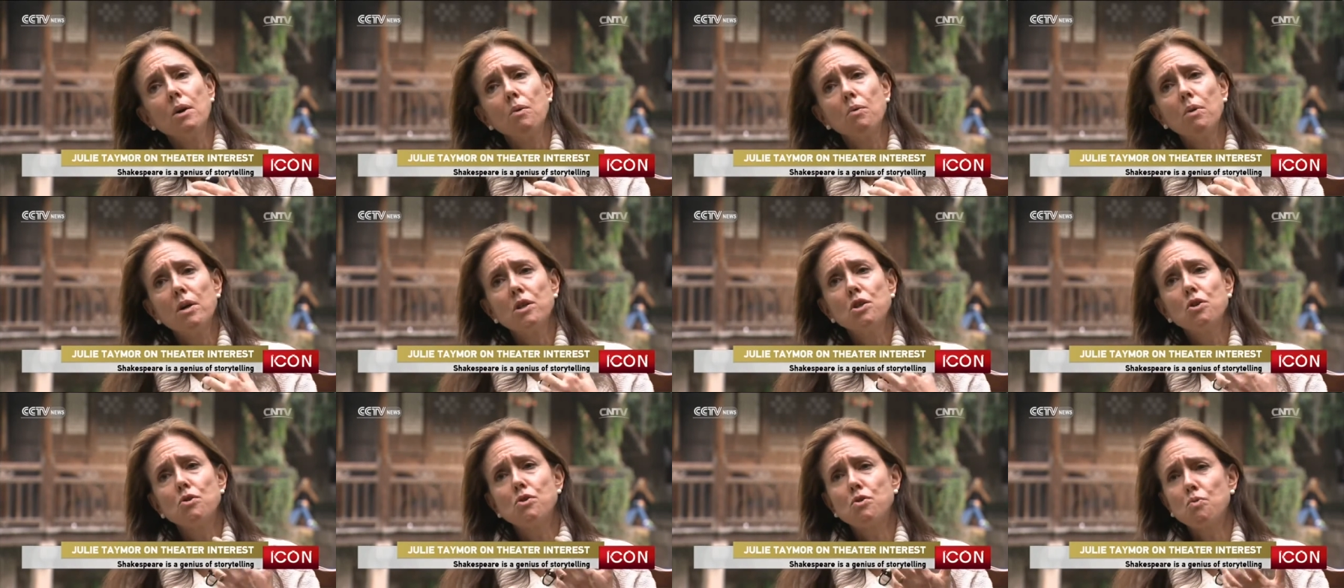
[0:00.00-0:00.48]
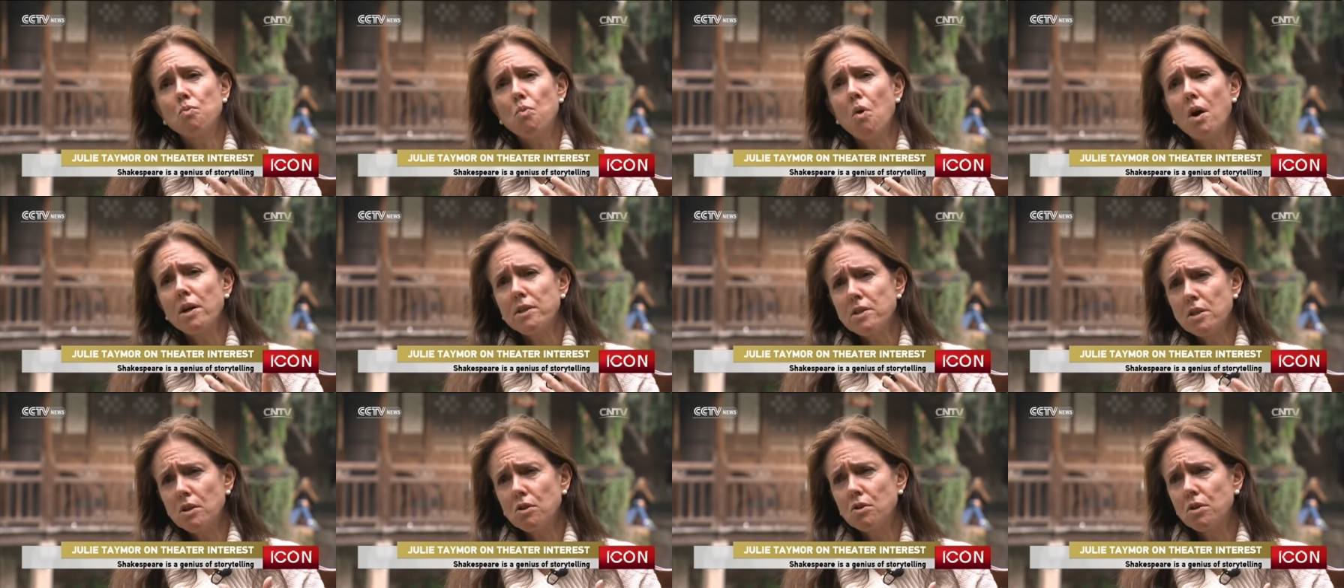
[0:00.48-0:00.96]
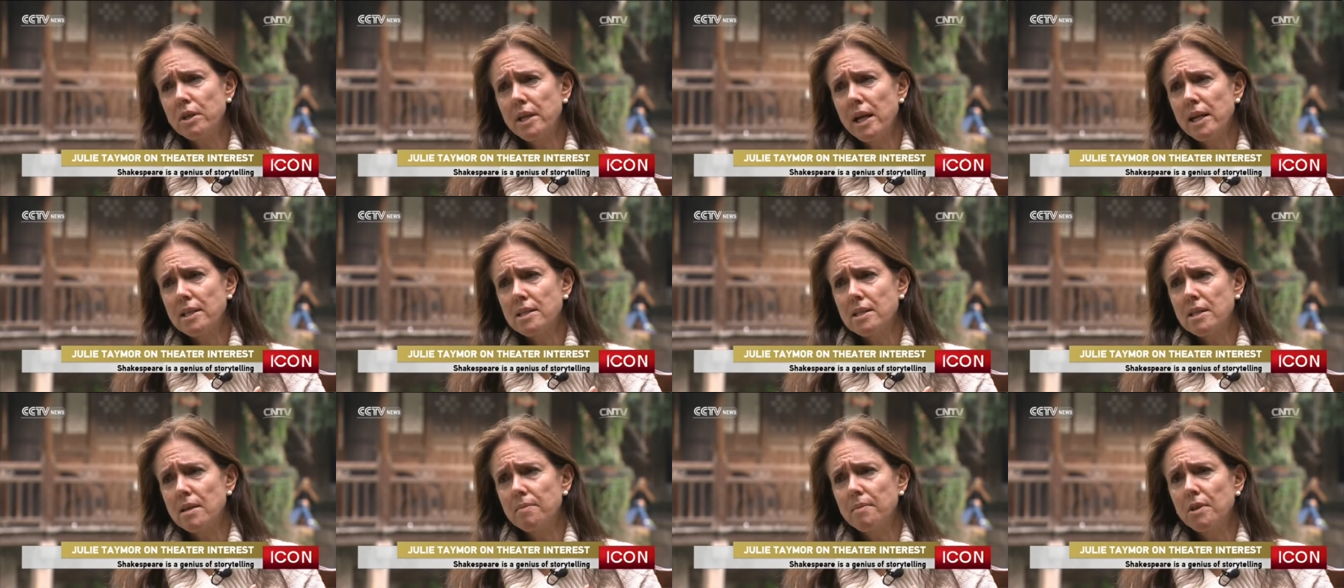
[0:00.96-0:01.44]
when you want to
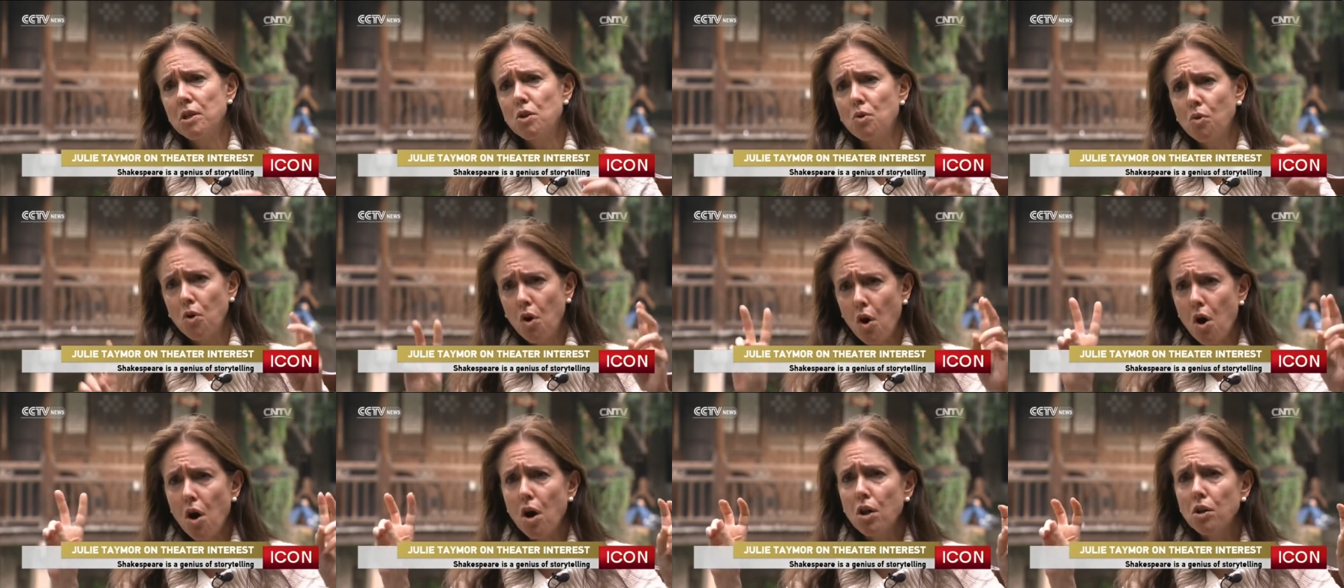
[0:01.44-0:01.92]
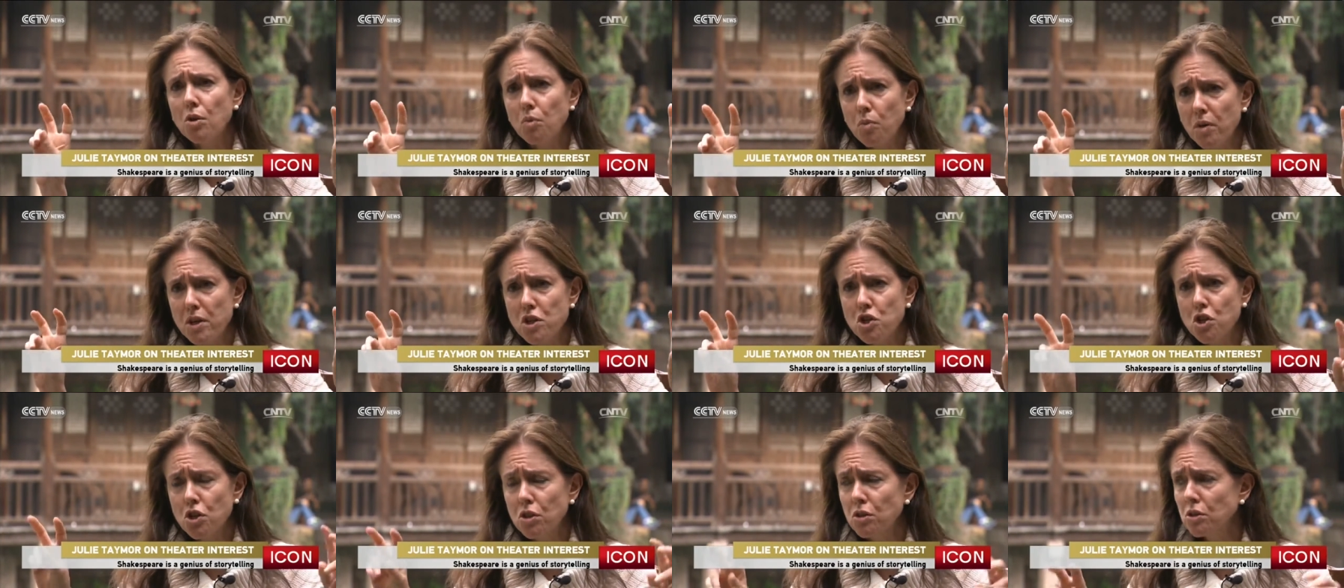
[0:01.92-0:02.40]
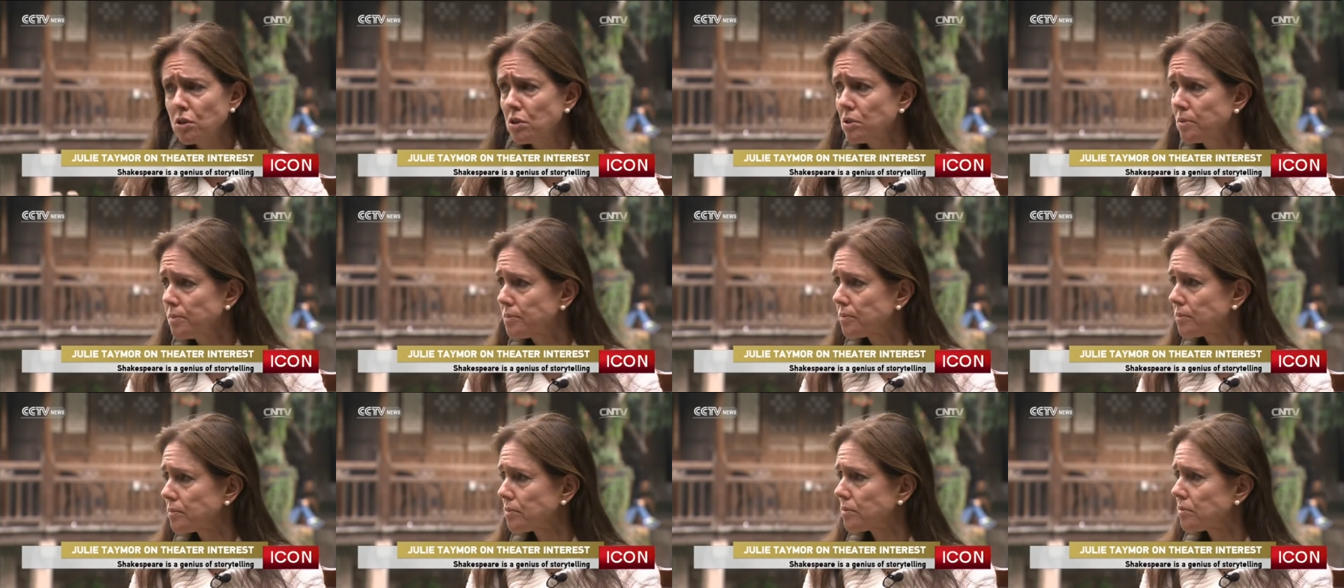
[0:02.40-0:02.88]
create something you call original,
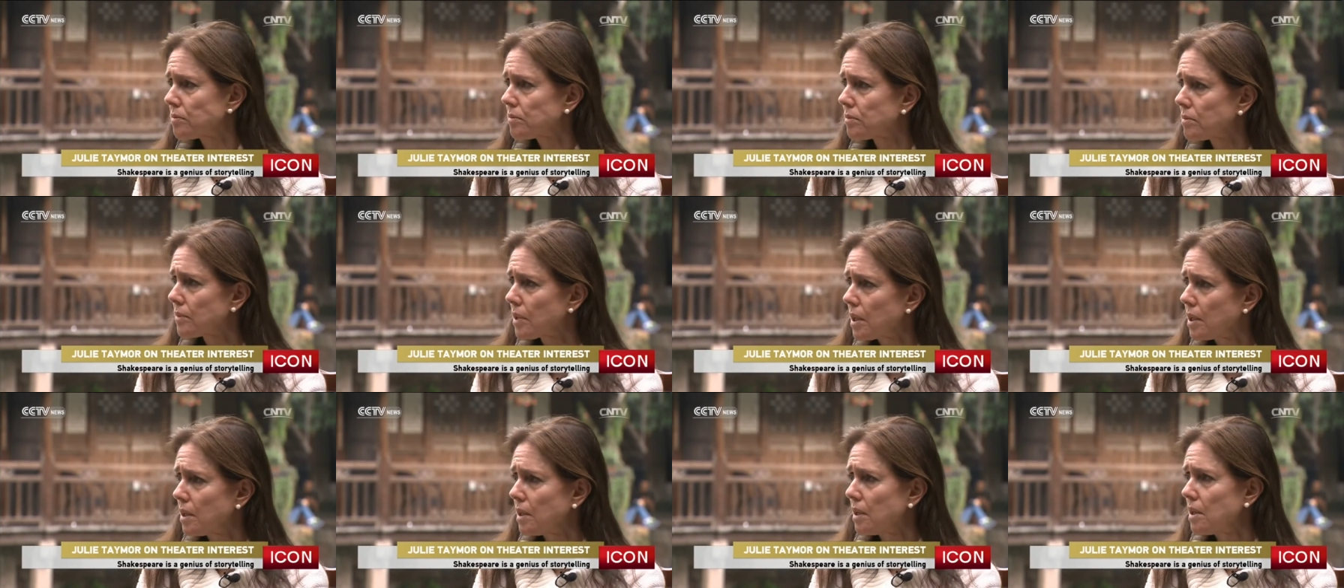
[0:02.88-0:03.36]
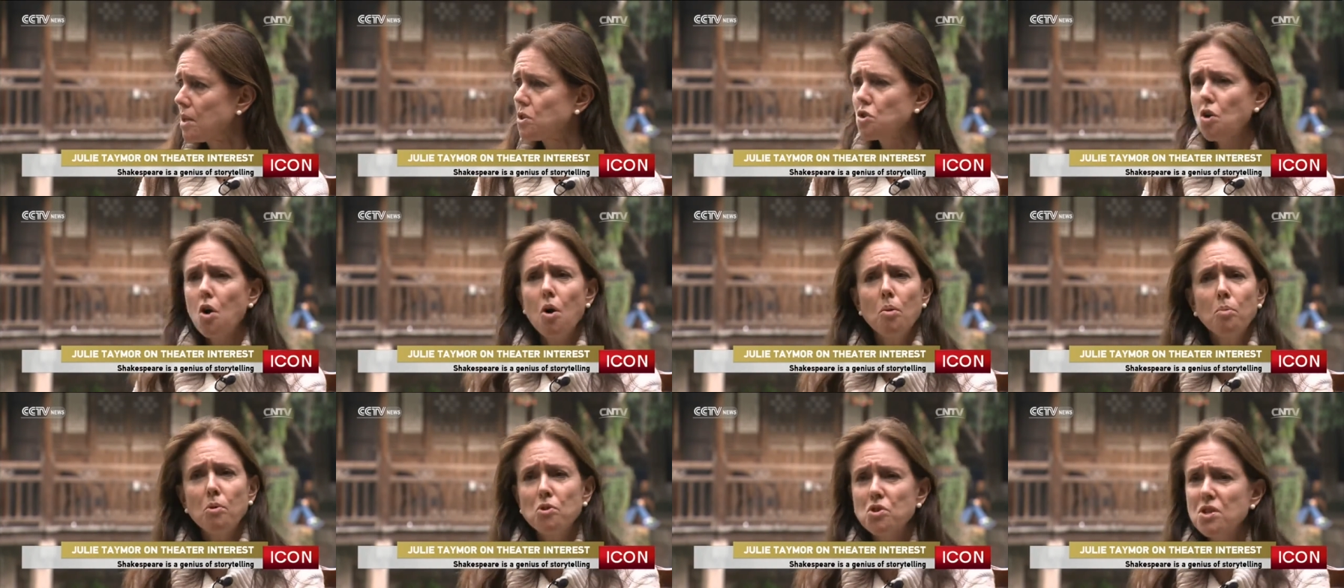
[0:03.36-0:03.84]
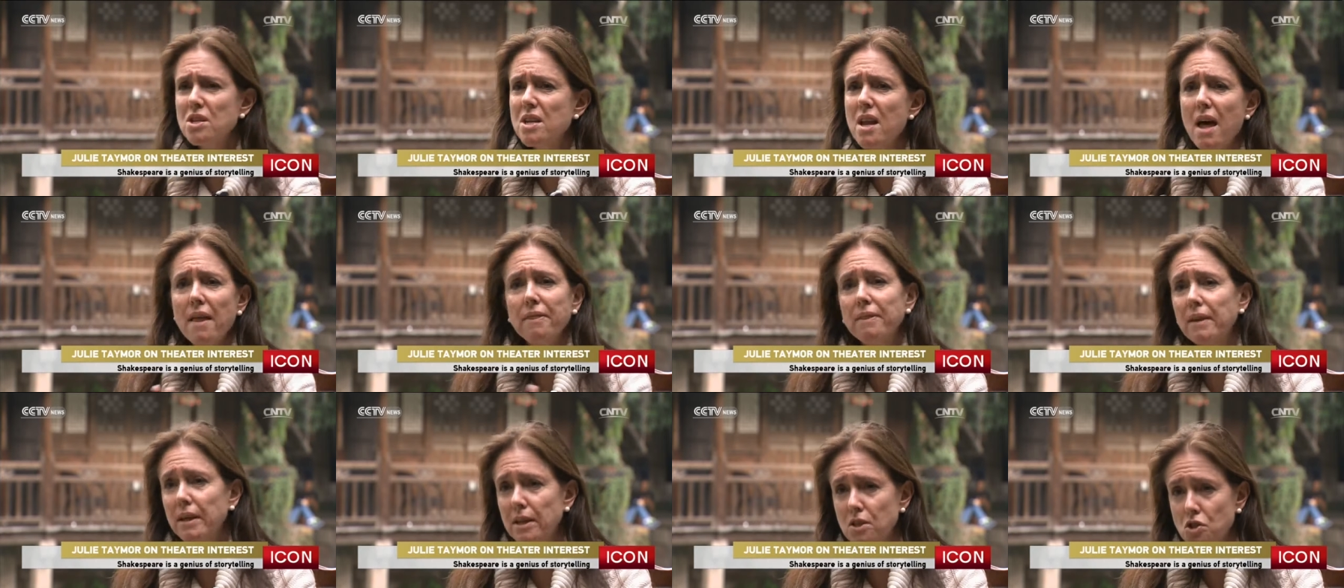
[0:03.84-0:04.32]
almost
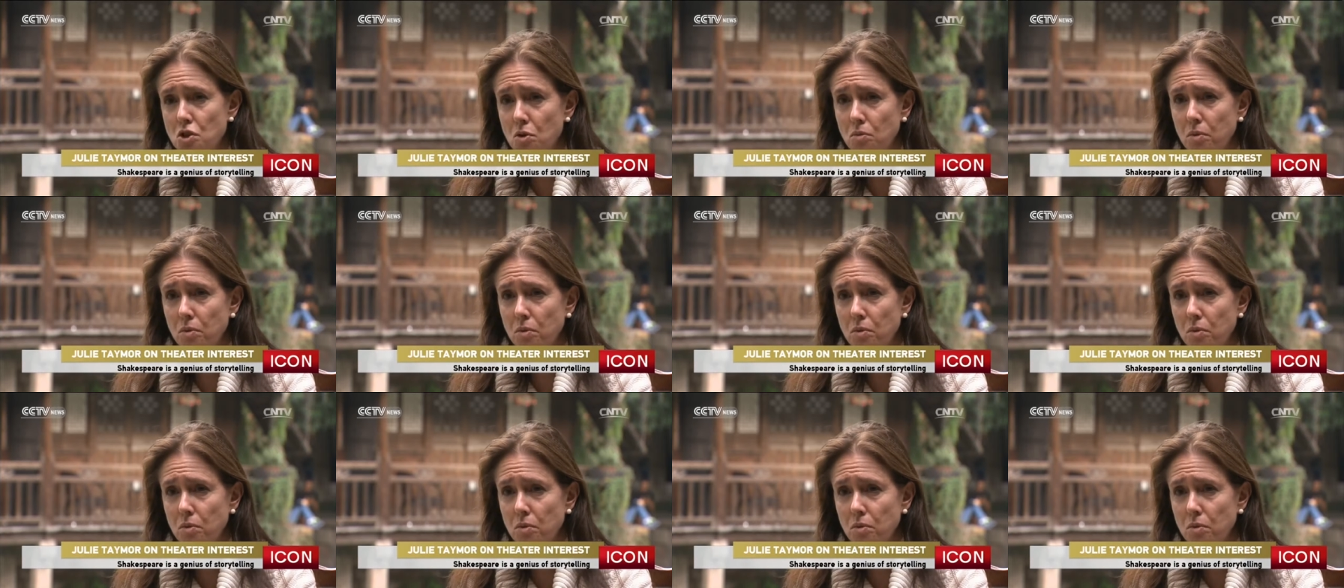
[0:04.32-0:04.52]
nothing is